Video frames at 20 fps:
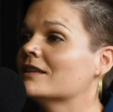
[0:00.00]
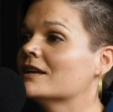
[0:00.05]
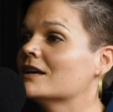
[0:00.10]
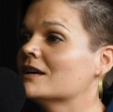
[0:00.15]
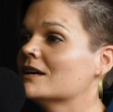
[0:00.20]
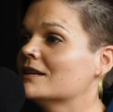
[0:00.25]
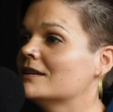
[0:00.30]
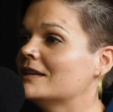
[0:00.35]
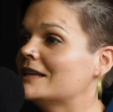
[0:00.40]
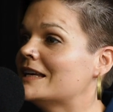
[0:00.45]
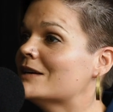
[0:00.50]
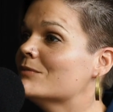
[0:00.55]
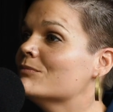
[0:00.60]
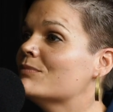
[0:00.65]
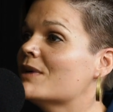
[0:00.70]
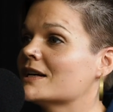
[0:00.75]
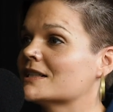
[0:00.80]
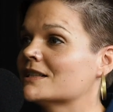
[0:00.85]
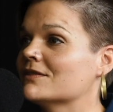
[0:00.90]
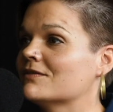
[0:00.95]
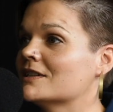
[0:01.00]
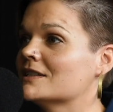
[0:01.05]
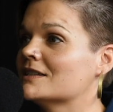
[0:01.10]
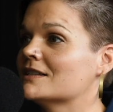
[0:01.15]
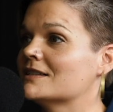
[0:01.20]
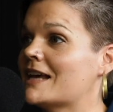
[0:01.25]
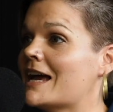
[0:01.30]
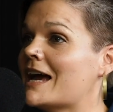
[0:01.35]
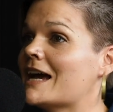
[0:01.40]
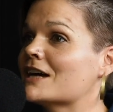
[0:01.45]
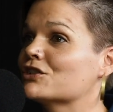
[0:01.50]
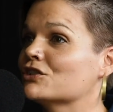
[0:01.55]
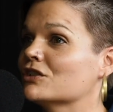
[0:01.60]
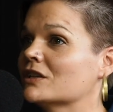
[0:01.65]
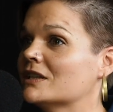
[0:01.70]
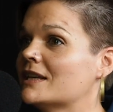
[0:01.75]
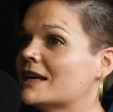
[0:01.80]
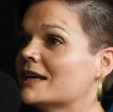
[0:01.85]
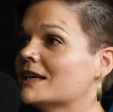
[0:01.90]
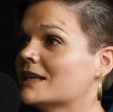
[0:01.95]
the impact of this is
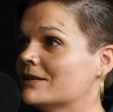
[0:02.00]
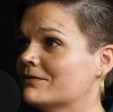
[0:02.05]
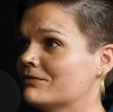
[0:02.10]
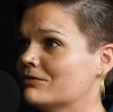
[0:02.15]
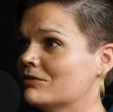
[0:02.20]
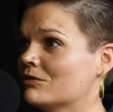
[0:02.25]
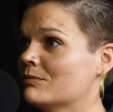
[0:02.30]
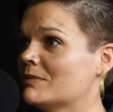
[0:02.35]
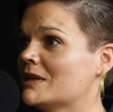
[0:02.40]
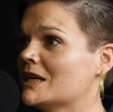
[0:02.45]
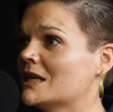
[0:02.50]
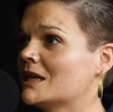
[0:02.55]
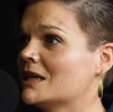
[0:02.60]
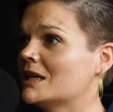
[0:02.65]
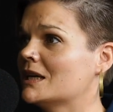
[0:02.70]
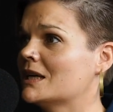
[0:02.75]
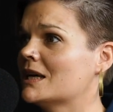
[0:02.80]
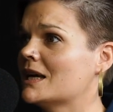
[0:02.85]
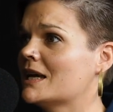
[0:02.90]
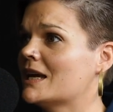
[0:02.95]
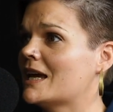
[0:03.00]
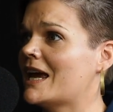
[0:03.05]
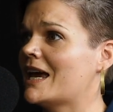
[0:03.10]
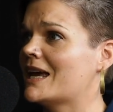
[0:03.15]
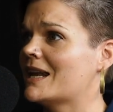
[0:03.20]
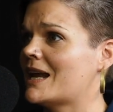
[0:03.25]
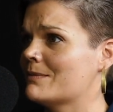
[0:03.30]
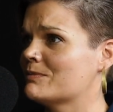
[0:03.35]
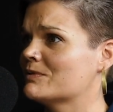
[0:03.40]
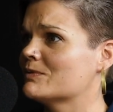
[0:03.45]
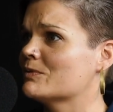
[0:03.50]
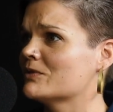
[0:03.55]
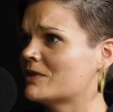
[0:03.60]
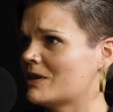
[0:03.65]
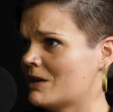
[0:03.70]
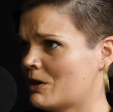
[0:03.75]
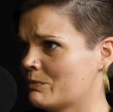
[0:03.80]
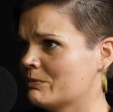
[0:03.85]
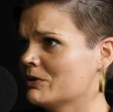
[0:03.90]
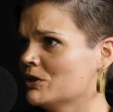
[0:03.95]
actually negative for me, and I'm supposed
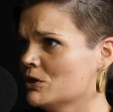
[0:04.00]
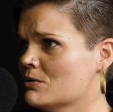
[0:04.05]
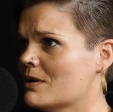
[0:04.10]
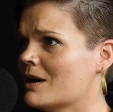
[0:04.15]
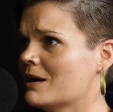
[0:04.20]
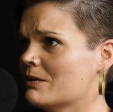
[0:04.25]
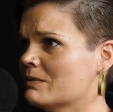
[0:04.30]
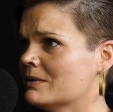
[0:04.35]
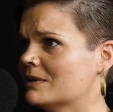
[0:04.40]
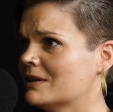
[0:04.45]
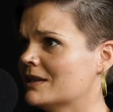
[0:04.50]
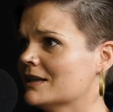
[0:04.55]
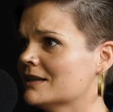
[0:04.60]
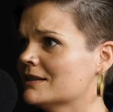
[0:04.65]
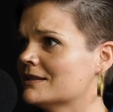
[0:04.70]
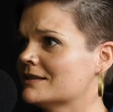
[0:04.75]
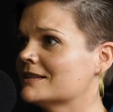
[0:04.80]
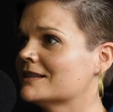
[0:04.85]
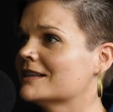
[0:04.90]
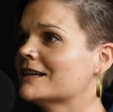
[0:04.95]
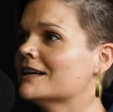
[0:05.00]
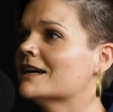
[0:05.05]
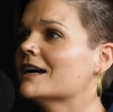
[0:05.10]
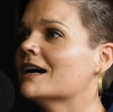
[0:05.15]
to help you out with this.